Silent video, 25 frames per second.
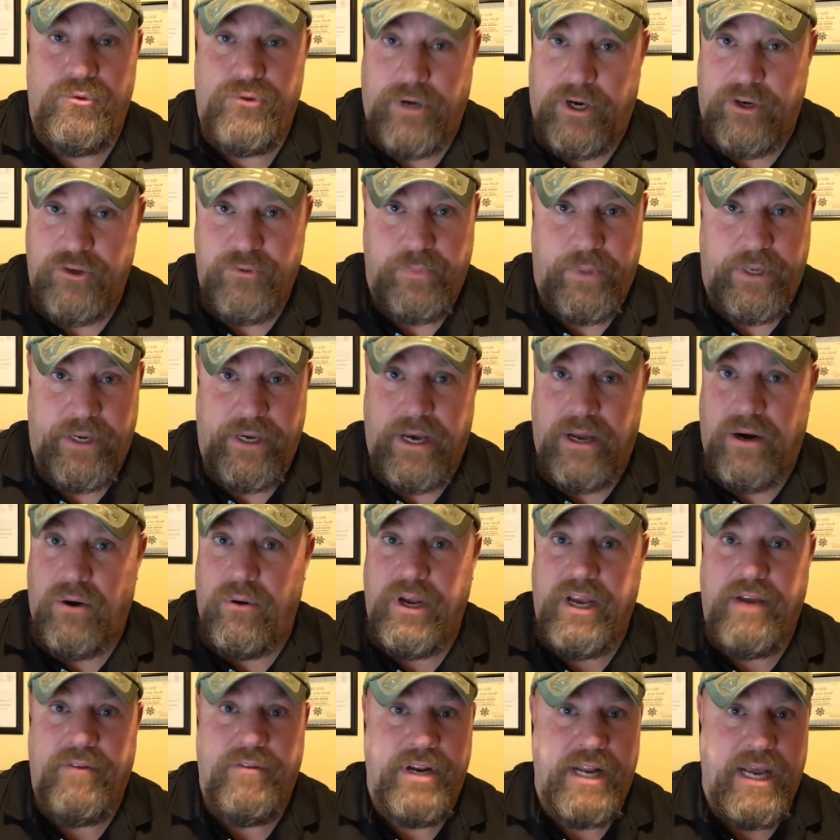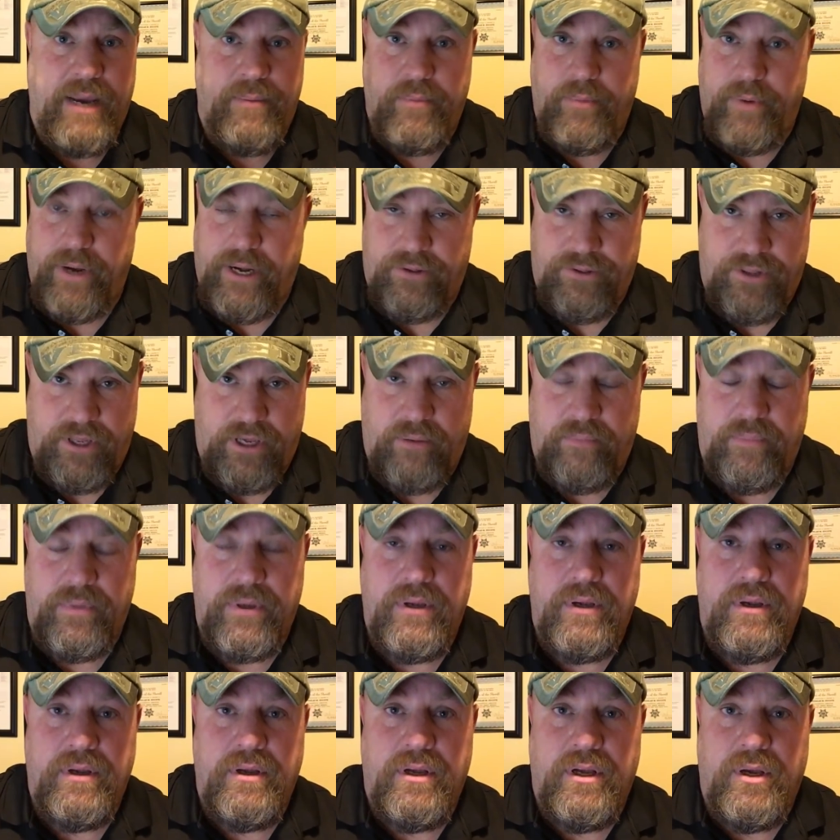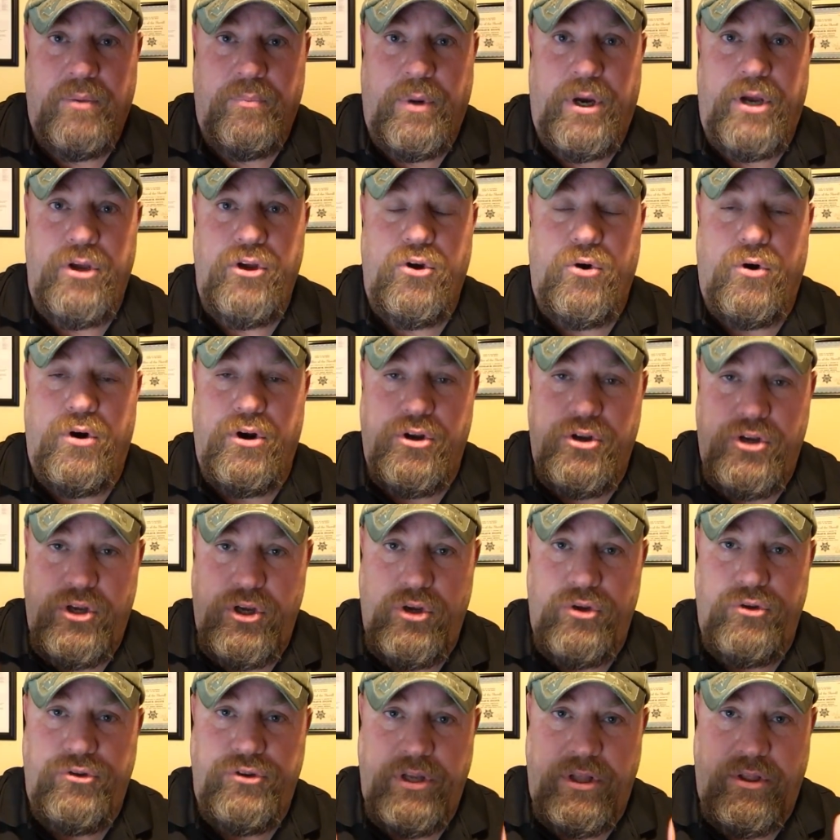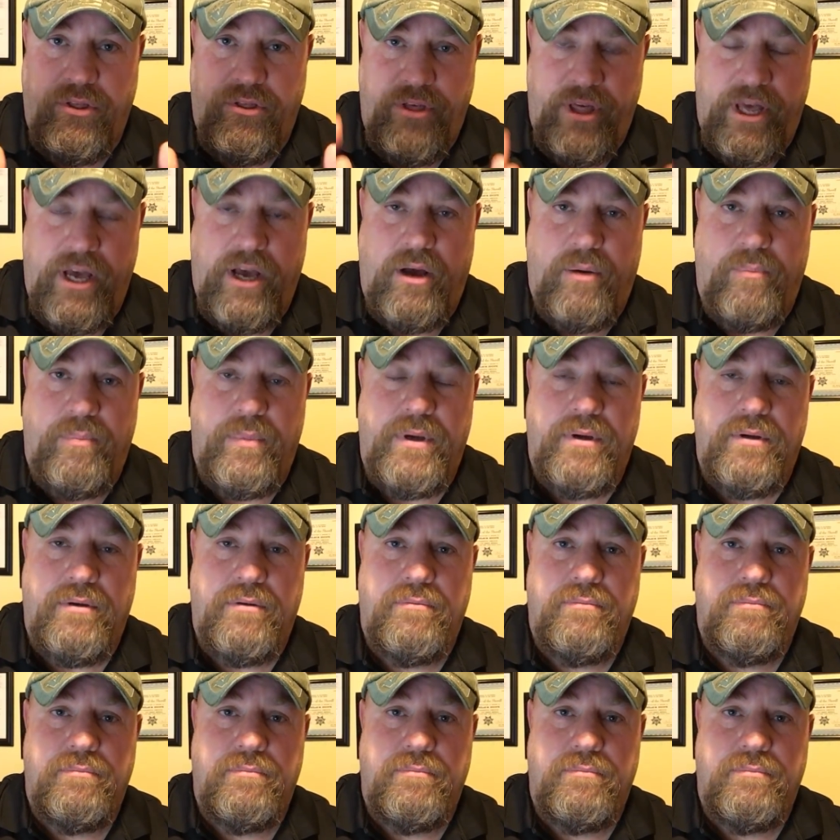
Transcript: Trust me, I don't give a damn about them. But you're accusing them,